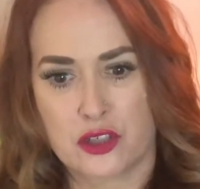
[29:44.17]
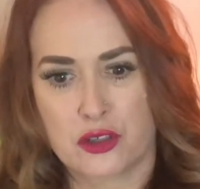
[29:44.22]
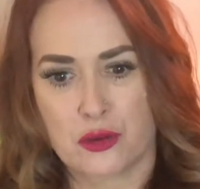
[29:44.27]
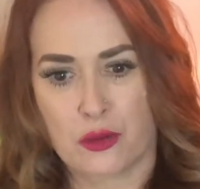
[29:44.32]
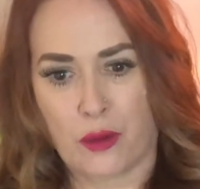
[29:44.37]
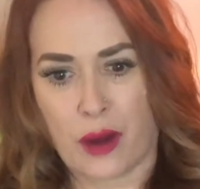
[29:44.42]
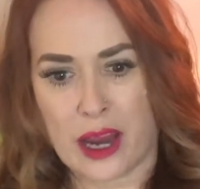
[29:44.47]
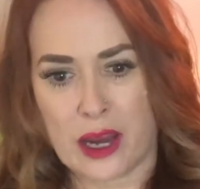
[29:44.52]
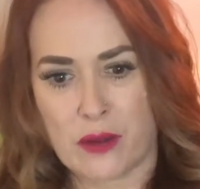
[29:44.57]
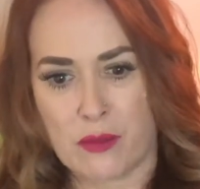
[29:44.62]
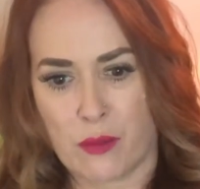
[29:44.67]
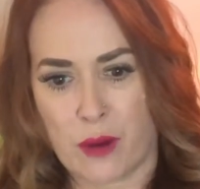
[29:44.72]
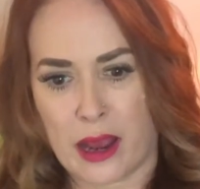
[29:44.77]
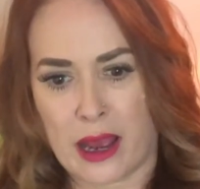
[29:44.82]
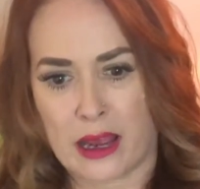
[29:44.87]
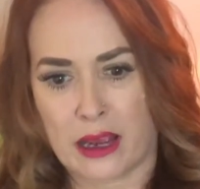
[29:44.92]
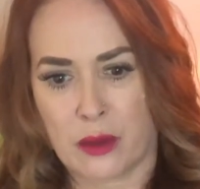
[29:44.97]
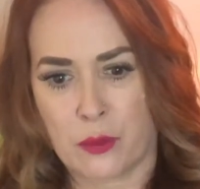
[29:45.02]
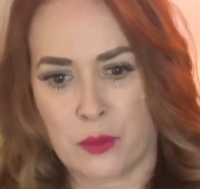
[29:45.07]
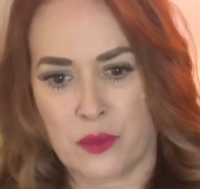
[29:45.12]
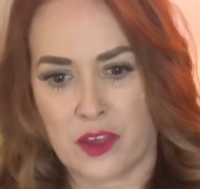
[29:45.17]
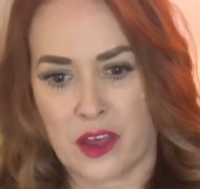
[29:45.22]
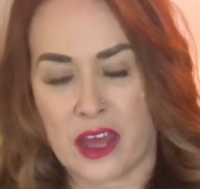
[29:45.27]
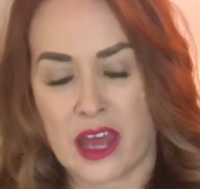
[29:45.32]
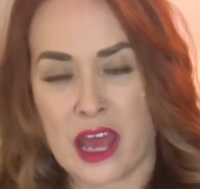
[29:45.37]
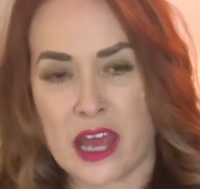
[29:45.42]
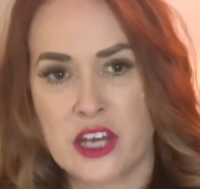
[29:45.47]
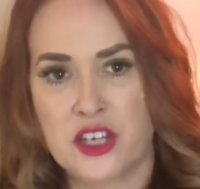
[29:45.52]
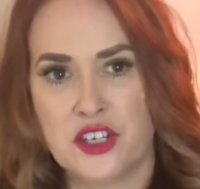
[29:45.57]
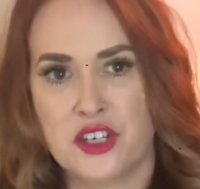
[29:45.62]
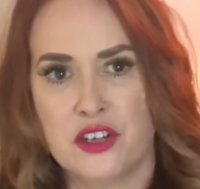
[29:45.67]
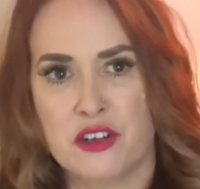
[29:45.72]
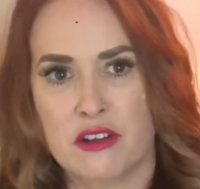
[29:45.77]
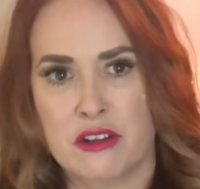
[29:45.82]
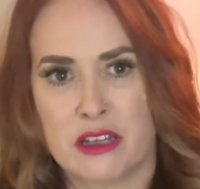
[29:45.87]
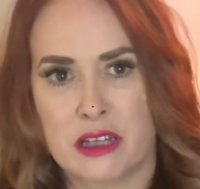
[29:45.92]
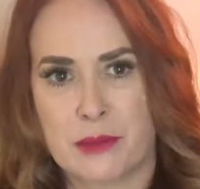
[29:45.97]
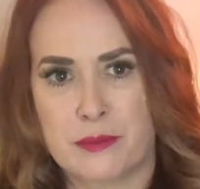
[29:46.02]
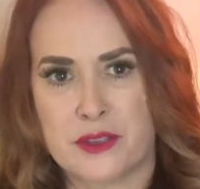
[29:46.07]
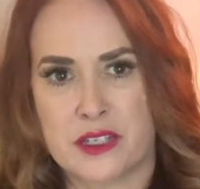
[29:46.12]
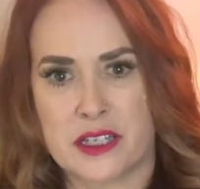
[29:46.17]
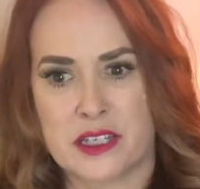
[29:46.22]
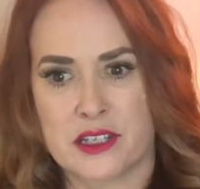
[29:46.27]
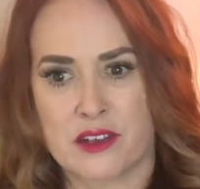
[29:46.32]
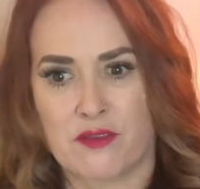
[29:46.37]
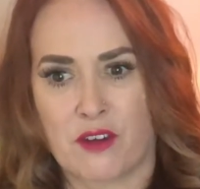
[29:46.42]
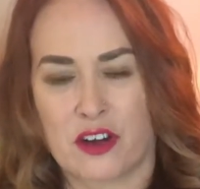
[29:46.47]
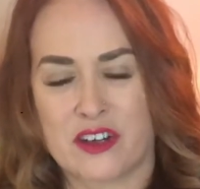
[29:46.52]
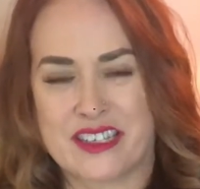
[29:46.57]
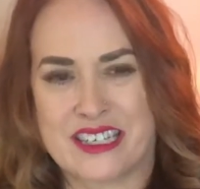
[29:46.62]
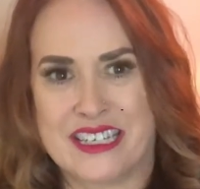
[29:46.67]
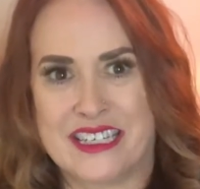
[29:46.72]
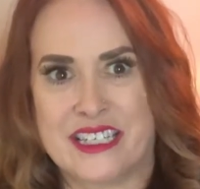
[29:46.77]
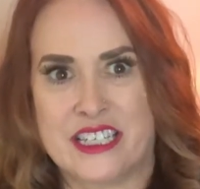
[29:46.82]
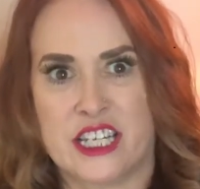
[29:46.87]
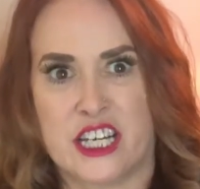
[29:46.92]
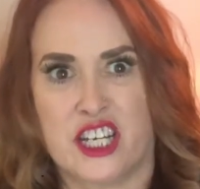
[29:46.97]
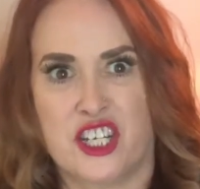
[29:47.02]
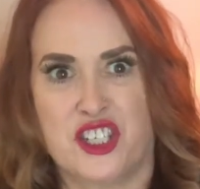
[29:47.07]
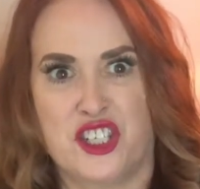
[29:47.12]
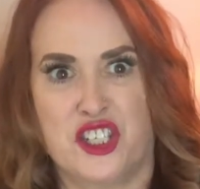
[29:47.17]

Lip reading: train wreck with occasional glimpses of artistic